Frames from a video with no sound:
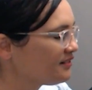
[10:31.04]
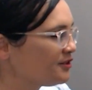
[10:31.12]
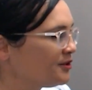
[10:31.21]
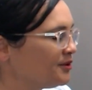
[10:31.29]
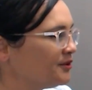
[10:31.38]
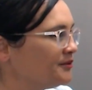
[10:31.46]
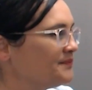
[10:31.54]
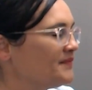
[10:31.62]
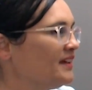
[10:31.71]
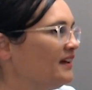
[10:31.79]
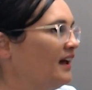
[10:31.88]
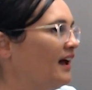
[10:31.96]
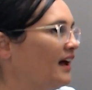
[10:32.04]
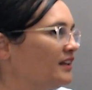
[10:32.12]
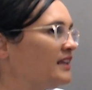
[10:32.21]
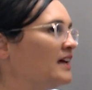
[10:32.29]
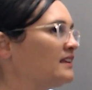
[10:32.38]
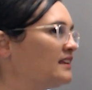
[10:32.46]
Cool.
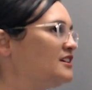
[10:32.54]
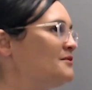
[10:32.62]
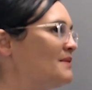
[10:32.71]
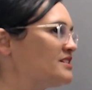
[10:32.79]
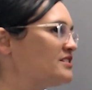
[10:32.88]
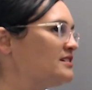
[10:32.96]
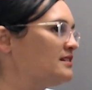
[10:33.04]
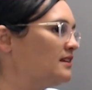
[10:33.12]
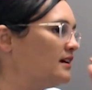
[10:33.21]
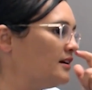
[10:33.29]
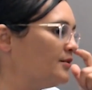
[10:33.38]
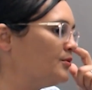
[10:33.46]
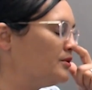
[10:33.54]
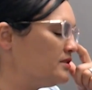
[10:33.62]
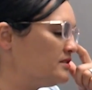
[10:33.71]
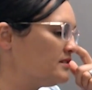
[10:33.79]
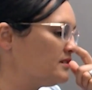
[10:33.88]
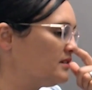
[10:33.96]
The other thing you mentioned in there
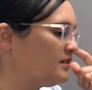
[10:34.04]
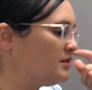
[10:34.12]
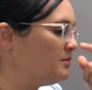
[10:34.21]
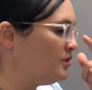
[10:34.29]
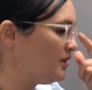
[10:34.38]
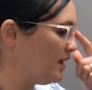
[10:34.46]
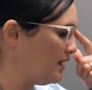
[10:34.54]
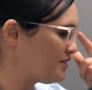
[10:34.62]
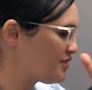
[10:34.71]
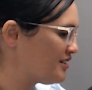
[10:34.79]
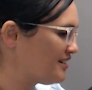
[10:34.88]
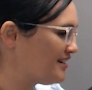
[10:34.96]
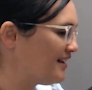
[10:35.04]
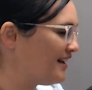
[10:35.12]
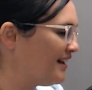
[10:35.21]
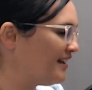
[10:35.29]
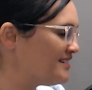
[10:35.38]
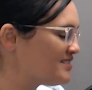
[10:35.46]
was communication.
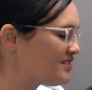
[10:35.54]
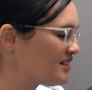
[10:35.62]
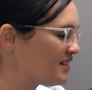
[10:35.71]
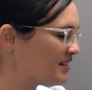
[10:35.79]
And